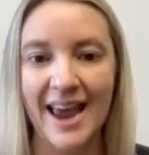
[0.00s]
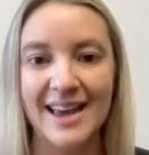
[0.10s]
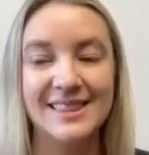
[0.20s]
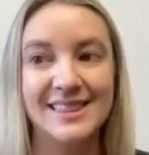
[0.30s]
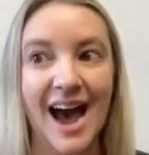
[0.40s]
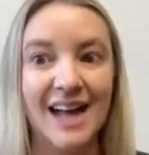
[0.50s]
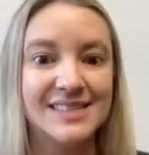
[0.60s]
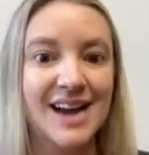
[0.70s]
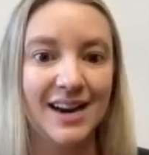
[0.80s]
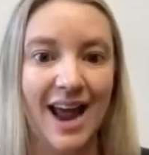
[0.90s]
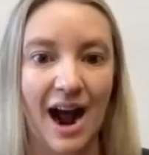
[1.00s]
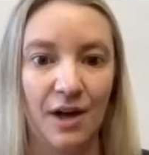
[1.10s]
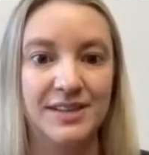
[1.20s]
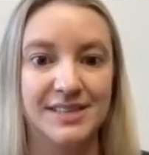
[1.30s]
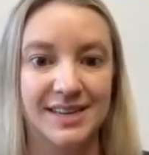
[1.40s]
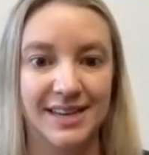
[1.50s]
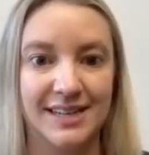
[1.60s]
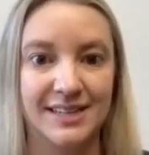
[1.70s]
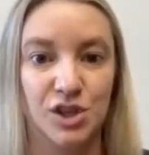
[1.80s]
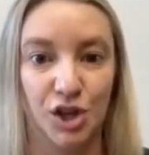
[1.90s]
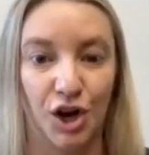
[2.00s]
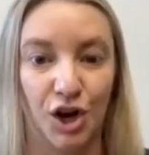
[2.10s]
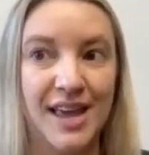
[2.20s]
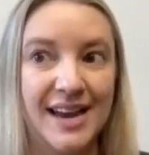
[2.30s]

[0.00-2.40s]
And that's not how these kids learn.